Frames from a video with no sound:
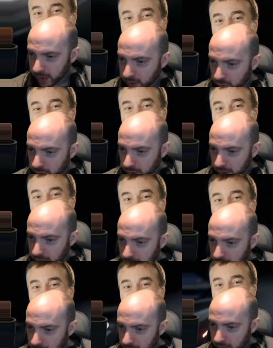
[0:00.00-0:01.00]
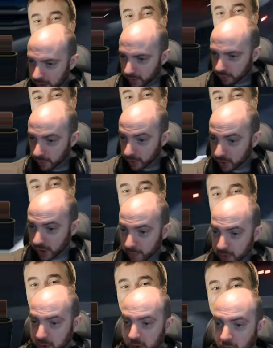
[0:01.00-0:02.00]
eat or drink from the
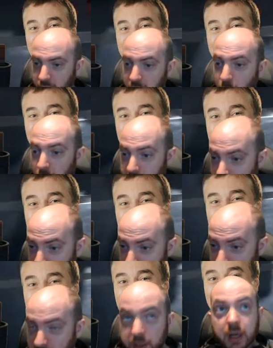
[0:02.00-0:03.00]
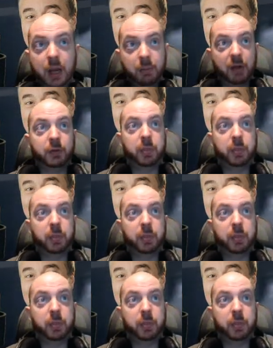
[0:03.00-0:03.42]
ship's food and water dispensers, be able to